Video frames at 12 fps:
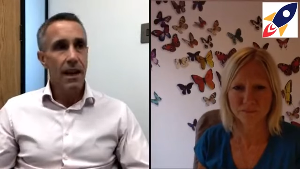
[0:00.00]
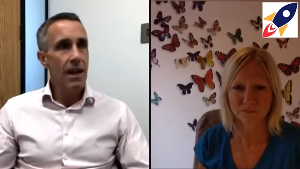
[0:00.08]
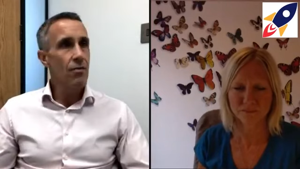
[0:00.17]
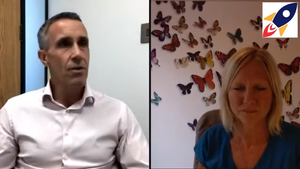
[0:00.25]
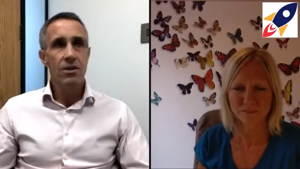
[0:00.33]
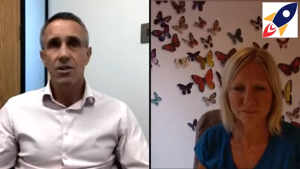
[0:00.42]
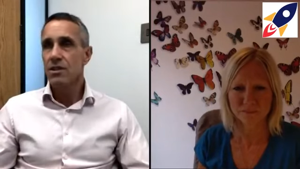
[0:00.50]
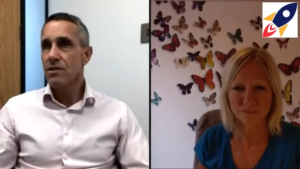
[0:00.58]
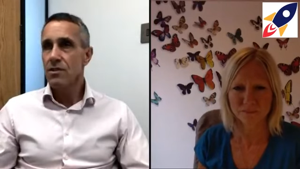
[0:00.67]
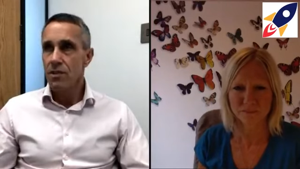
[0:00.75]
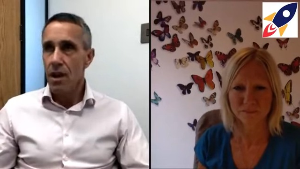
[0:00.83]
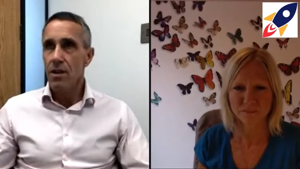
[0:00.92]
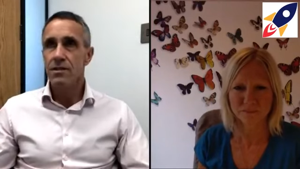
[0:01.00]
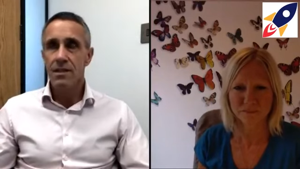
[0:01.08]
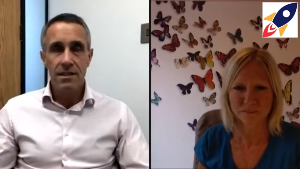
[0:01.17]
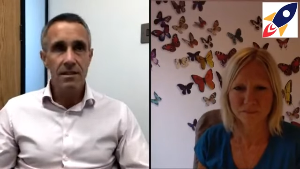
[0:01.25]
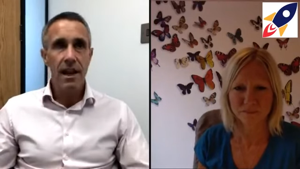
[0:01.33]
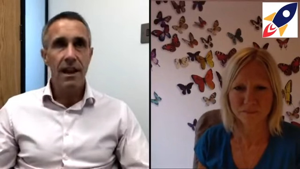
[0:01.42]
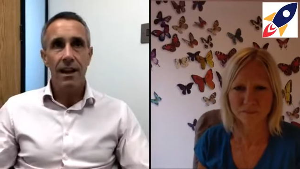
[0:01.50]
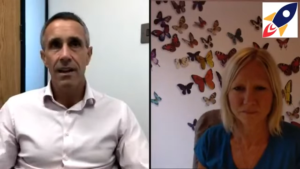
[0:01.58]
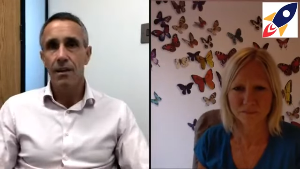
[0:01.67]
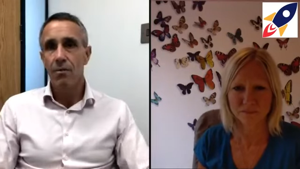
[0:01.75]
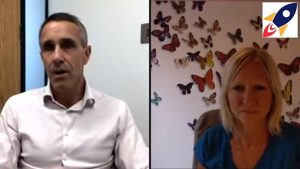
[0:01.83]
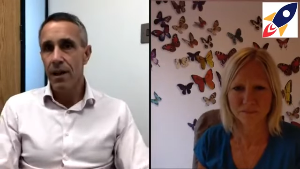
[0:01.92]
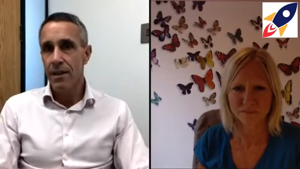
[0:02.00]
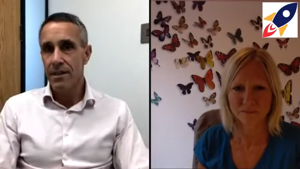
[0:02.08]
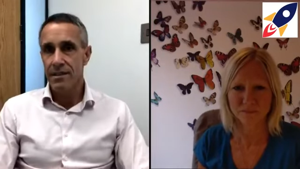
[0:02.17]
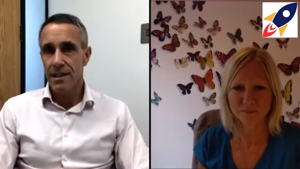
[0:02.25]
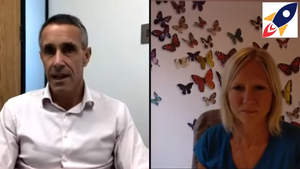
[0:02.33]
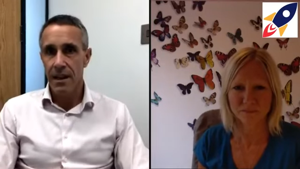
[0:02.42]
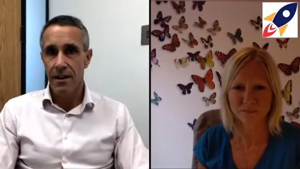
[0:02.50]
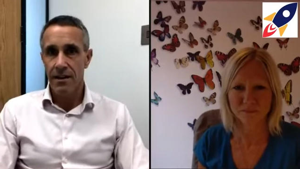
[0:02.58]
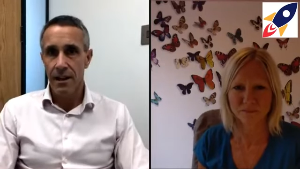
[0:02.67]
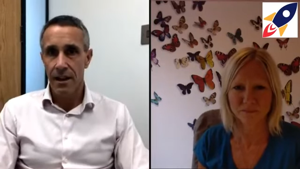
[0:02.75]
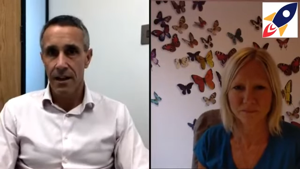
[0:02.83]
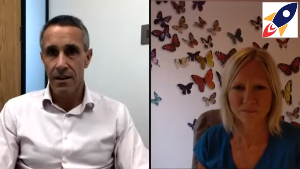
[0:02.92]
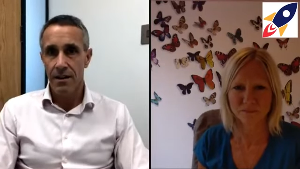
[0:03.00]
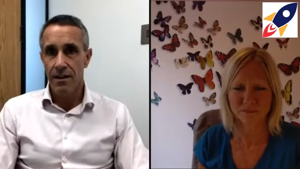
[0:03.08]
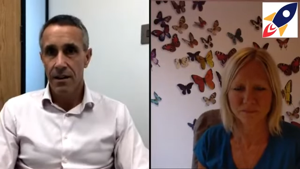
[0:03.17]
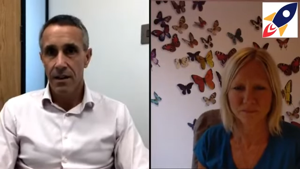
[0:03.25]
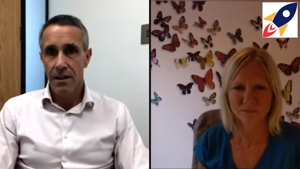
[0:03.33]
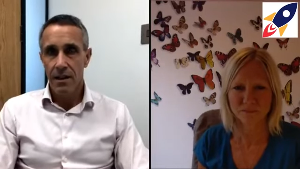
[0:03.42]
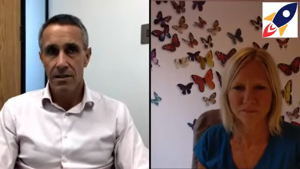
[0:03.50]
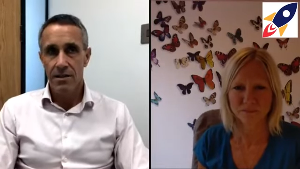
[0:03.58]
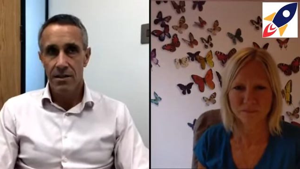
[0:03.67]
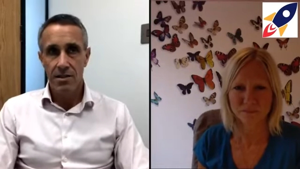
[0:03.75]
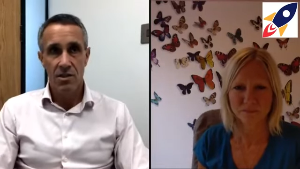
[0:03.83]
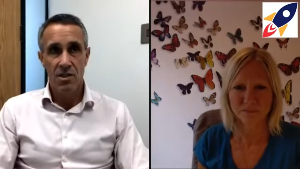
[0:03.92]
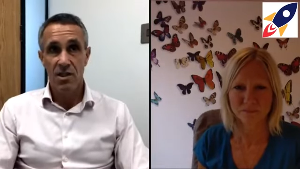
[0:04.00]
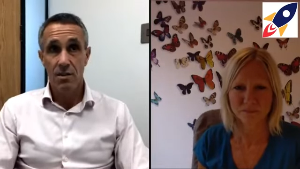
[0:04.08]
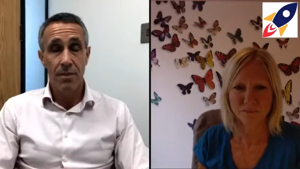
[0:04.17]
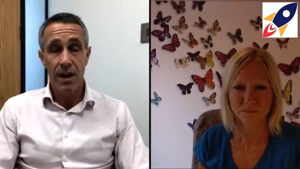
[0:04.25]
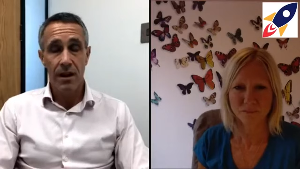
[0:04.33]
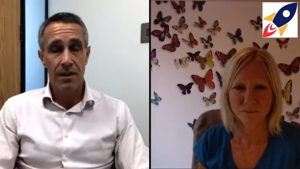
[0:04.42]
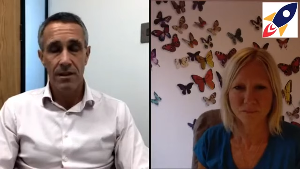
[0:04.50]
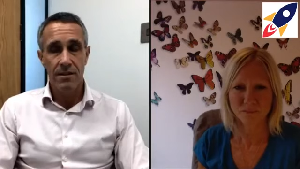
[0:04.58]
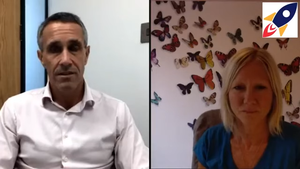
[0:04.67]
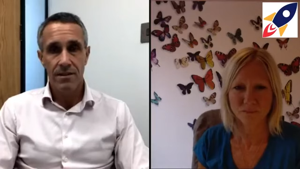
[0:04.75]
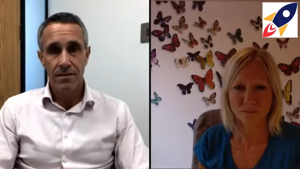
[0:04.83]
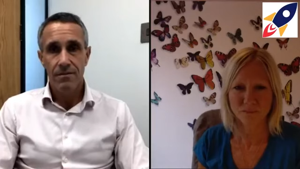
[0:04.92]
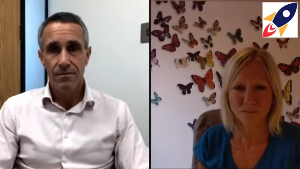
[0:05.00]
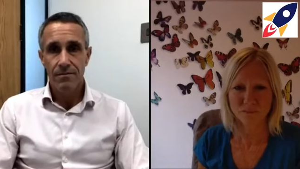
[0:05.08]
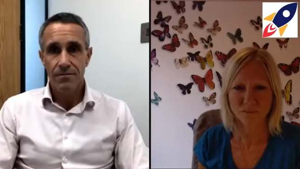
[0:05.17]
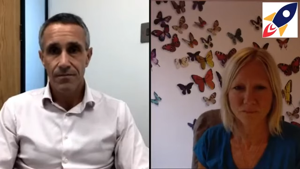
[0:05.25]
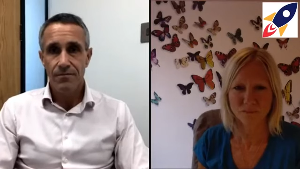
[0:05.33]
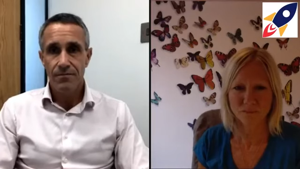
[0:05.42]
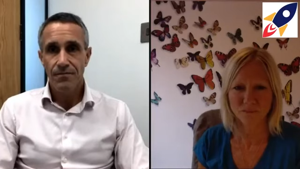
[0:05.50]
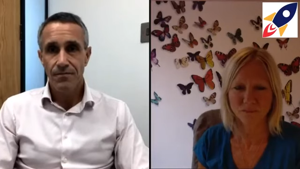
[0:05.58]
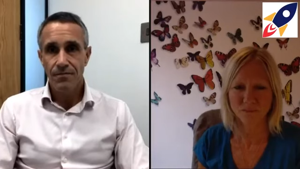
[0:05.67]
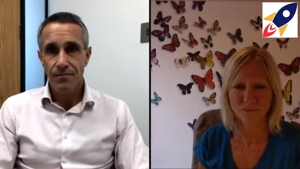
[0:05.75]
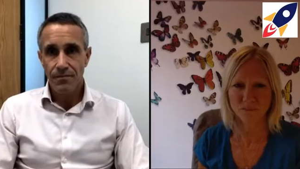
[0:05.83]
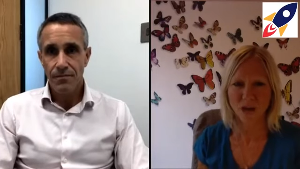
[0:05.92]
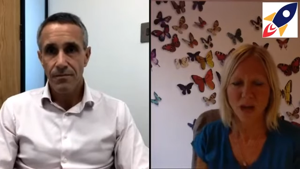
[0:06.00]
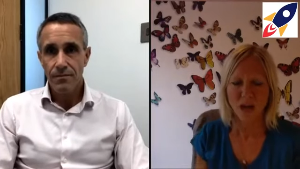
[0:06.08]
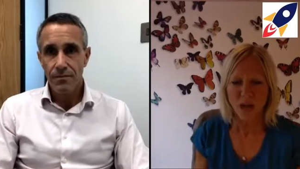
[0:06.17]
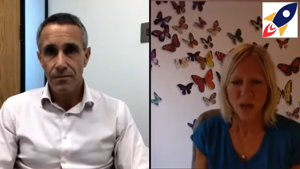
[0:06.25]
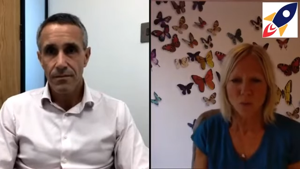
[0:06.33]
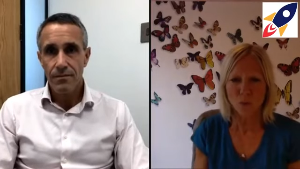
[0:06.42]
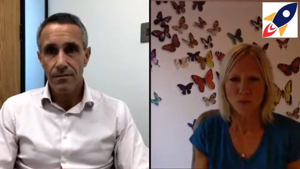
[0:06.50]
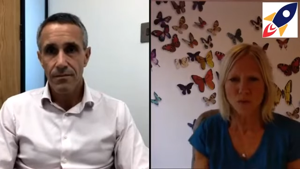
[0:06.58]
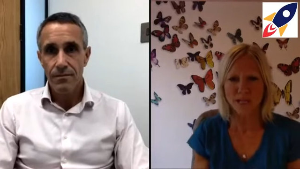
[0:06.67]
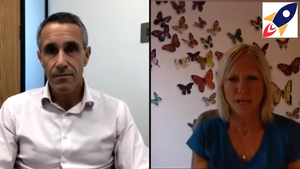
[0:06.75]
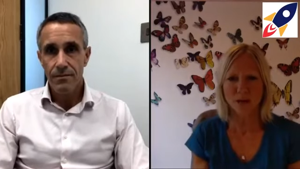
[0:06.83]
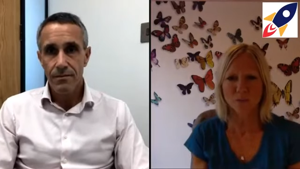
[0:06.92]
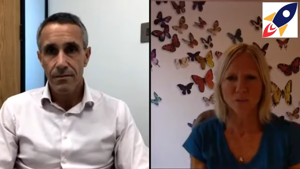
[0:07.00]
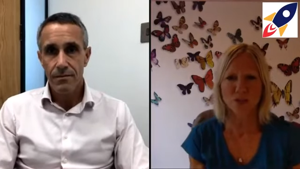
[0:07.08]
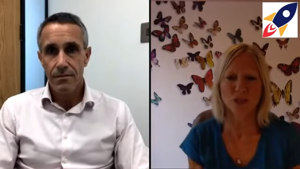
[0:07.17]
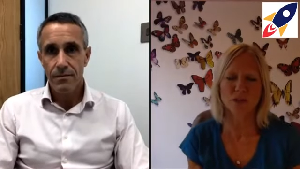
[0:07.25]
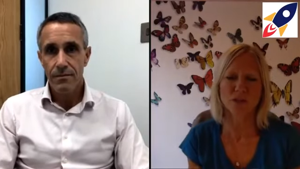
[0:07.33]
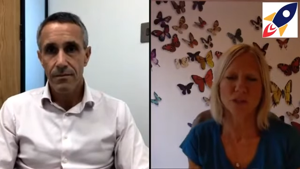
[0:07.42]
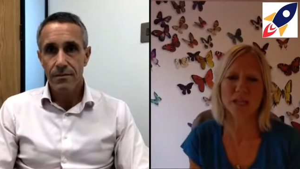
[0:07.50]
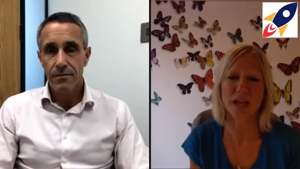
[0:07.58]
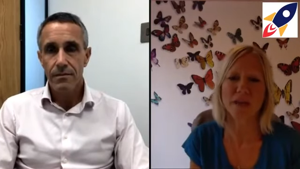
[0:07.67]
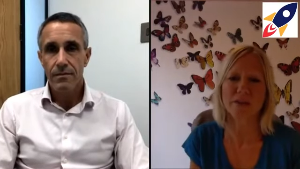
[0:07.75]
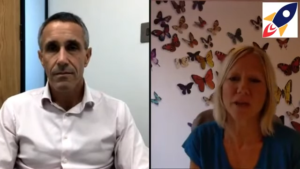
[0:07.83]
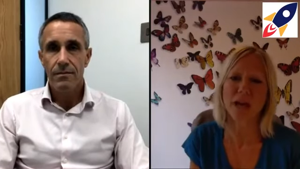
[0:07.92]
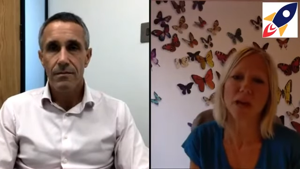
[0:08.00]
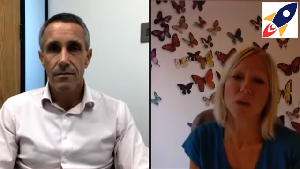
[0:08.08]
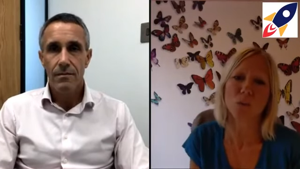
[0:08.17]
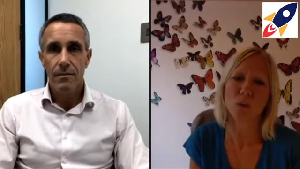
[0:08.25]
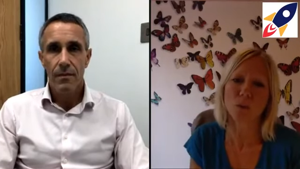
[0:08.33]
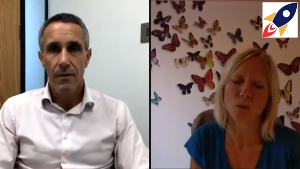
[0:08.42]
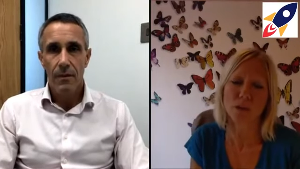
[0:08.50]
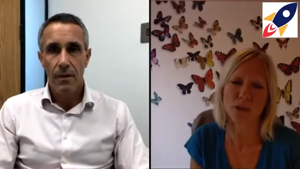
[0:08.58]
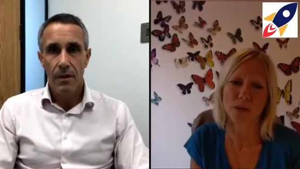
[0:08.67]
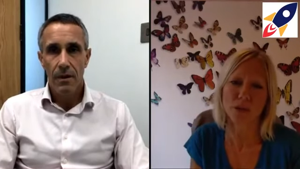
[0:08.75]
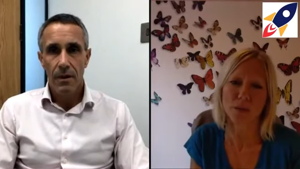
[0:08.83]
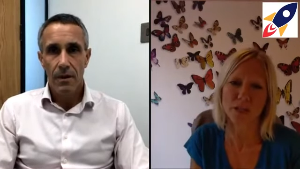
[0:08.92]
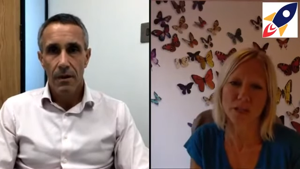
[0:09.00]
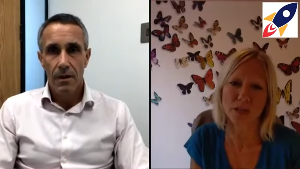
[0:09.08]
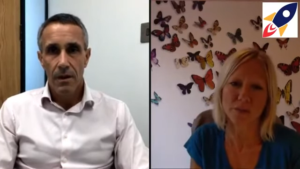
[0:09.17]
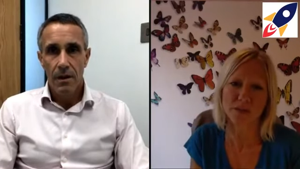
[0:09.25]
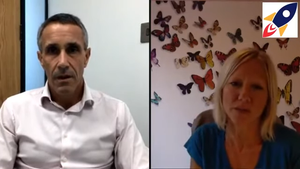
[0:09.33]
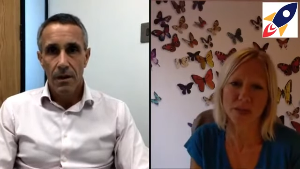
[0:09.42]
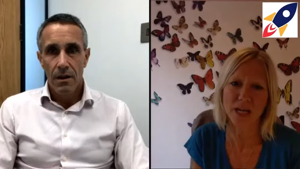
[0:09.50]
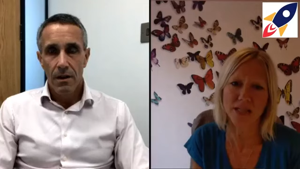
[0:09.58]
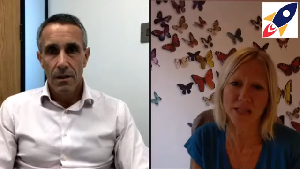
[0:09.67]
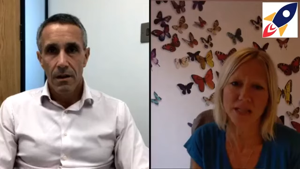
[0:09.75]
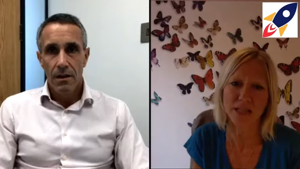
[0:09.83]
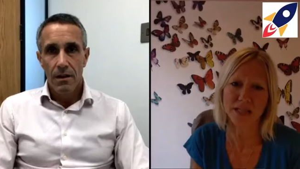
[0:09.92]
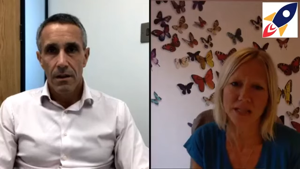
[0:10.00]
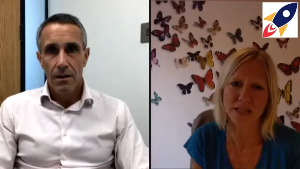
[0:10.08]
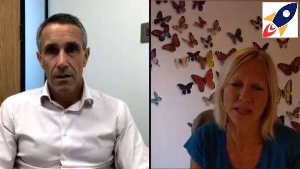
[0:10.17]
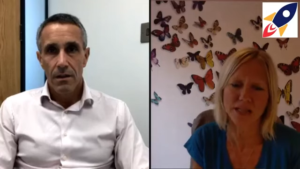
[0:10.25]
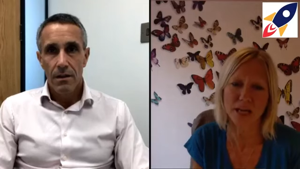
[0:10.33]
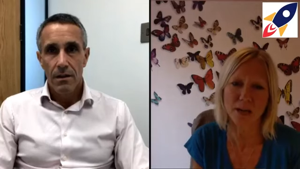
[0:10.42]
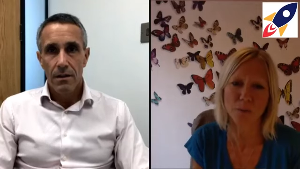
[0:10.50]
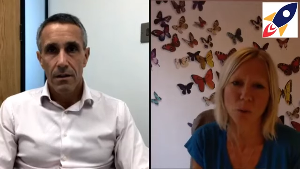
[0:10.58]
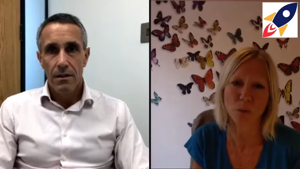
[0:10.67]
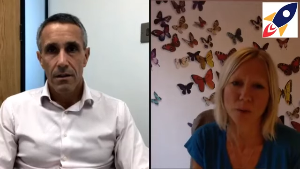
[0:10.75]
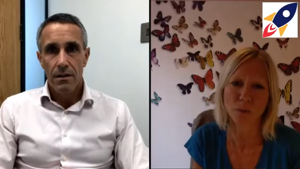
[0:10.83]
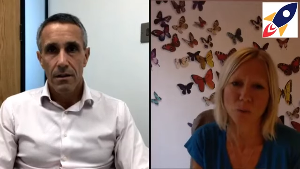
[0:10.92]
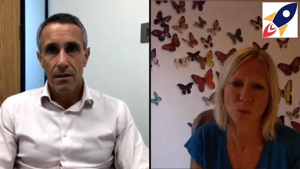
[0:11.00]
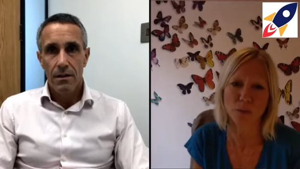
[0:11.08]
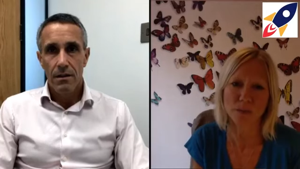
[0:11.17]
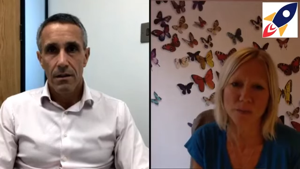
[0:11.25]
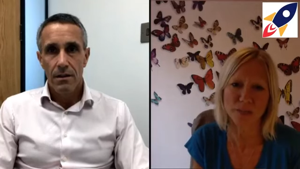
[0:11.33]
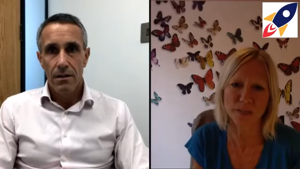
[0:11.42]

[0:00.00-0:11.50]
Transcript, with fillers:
Speaker 1: everyone just knows exactly where they stand and it's, it's just empowered us.
Speaker 2: Mm. And what's helped you to get that? What, you know, in terms of get, getting to that point, what